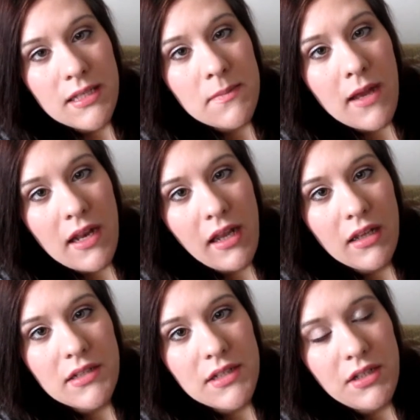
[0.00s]
the spotting
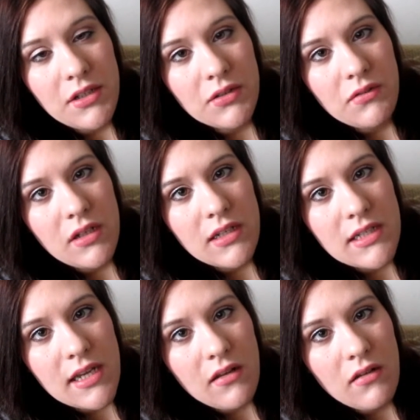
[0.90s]
continued
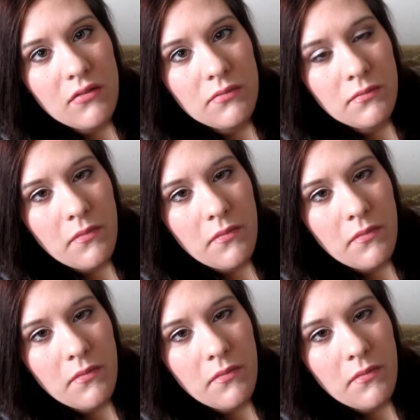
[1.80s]
until